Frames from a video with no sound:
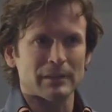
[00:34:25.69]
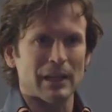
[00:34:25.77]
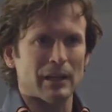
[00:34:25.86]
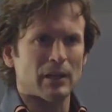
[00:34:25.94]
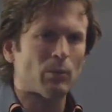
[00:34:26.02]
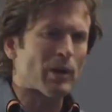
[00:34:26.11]

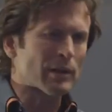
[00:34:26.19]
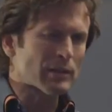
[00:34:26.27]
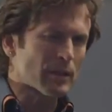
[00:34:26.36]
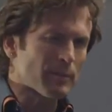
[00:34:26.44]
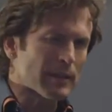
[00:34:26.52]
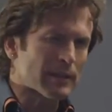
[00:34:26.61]
It can work a
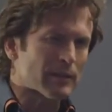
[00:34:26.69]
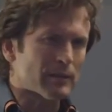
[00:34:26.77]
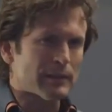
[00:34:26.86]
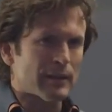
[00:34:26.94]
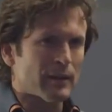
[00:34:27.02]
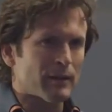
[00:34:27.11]
little bit here
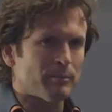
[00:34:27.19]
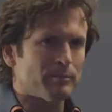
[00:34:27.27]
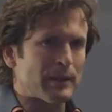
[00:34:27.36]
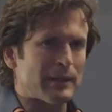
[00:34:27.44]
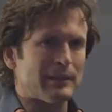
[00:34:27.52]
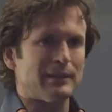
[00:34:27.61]
and there,
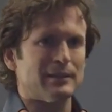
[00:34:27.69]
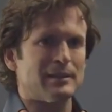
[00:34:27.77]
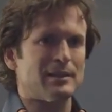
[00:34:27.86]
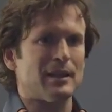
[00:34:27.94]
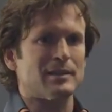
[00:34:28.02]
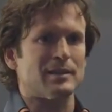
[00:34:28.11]
but it's
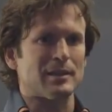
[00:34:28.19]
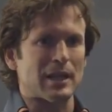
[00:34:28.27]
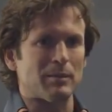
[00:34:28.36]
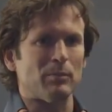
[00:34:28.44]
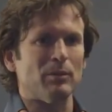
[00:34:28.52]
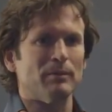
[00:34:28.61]
not sustainable.